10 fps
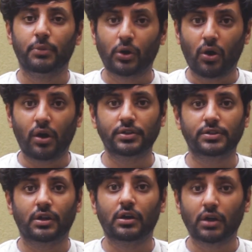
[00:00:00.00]

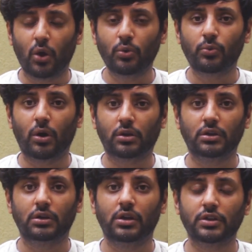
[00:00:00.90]
Because
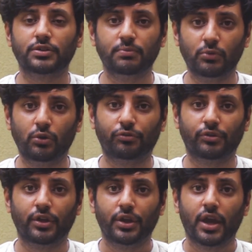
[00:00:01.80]
groundwater does move,